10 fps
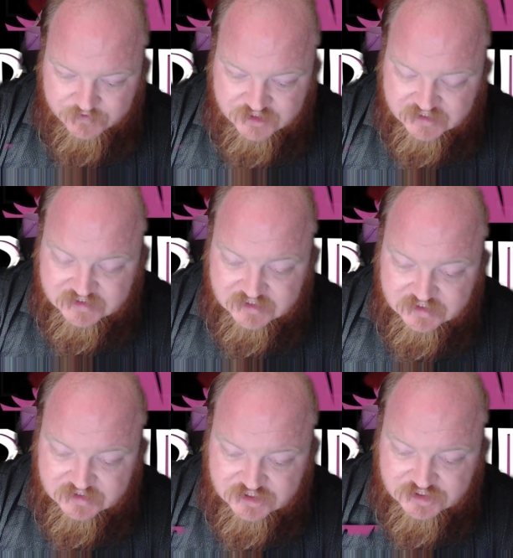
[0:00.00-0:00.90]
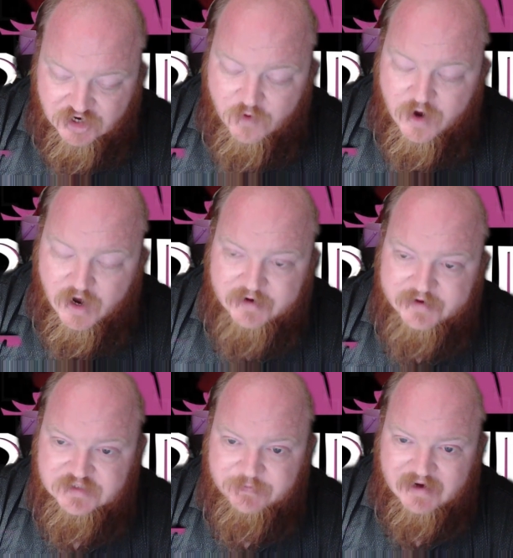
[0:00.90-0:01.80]
just so
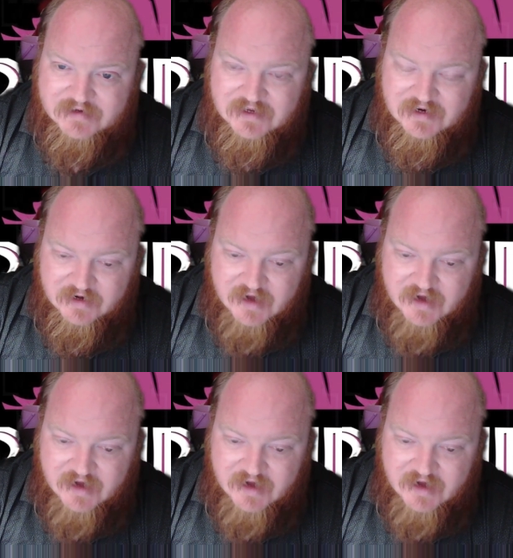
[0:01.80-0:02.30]
unexpected and